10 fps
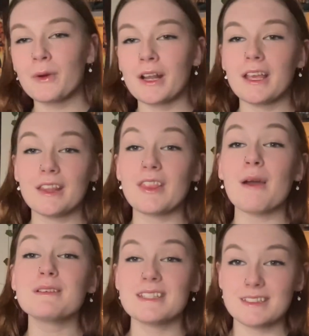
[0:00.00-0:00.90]

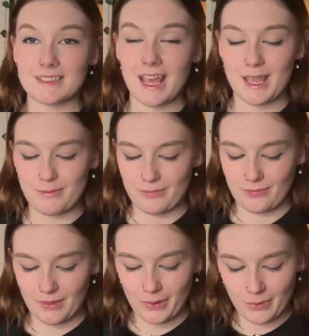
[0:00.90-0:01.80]
that was his name
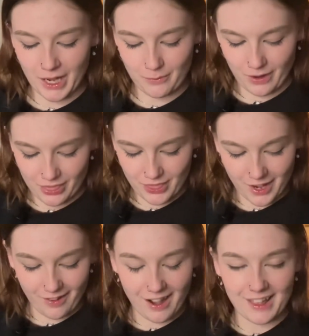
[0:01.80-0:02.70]
when I went there,